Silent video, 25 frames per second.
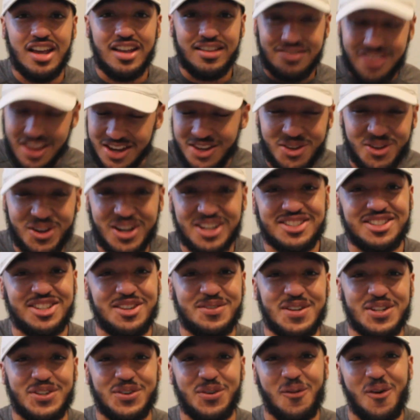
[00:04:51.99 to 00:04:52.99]
Thank you guys so
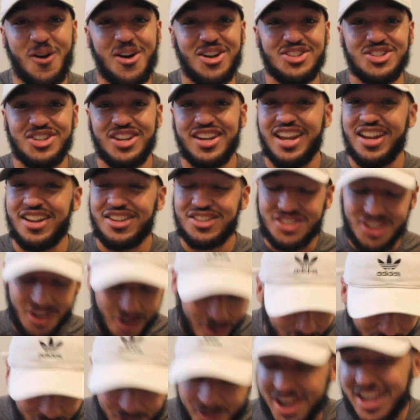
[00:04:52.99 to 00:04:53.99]
much for watching. And as
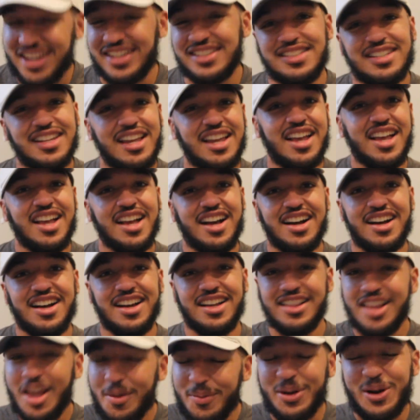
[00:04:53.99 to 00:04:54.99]
always,
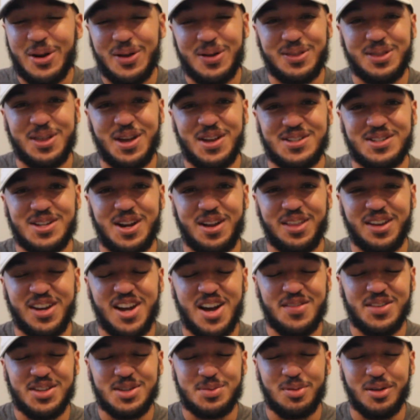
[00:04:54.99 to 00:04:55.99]
let me know your thoughts down in the
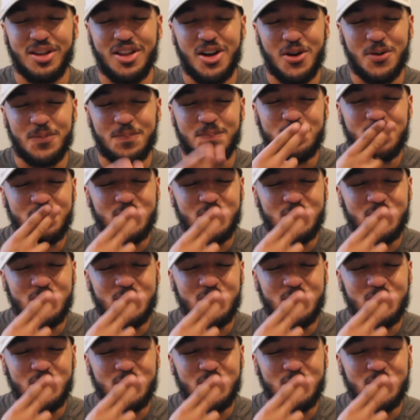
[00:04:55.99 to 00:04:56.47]
comments below.